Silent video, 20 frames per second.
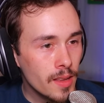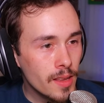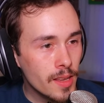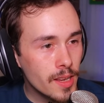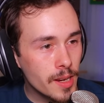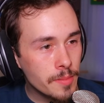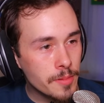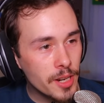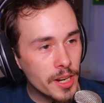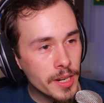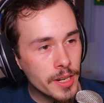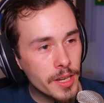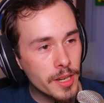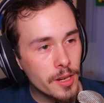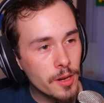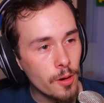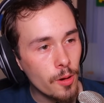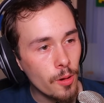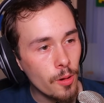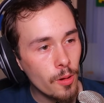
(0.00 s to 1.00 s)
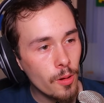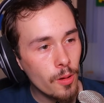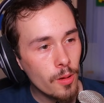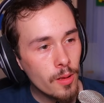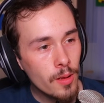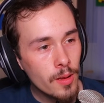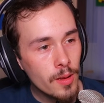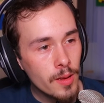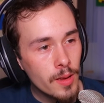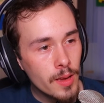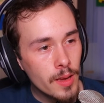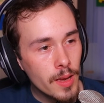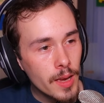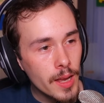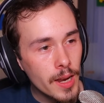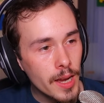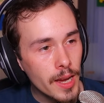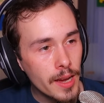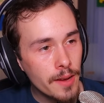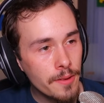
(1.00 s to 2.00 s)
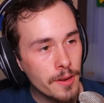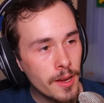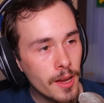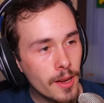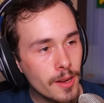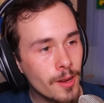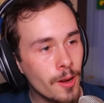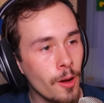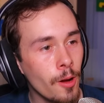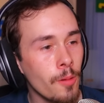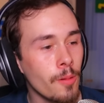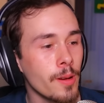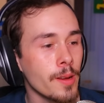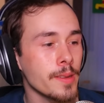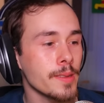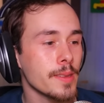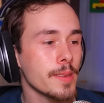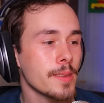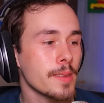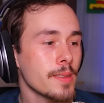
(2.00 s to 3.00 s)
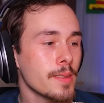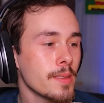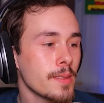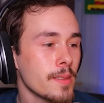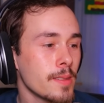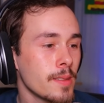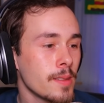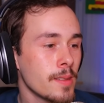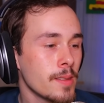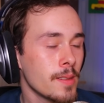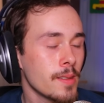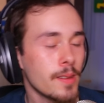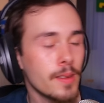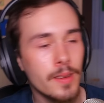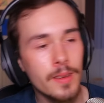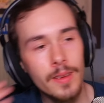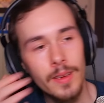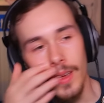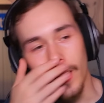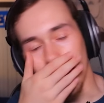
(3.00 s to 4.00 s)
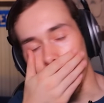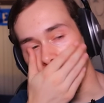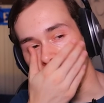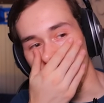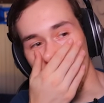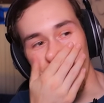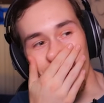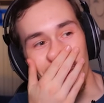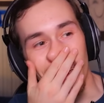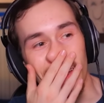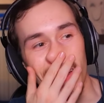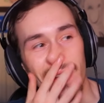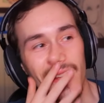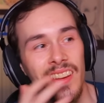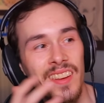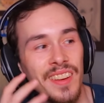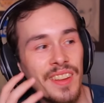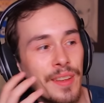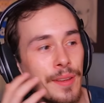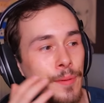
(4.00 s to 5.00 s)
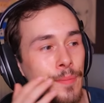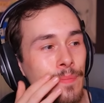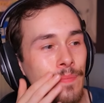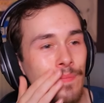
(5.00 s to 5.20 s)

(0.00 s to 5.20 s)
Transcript: Like, I'm trying to get coal, and I haven't got coal once. And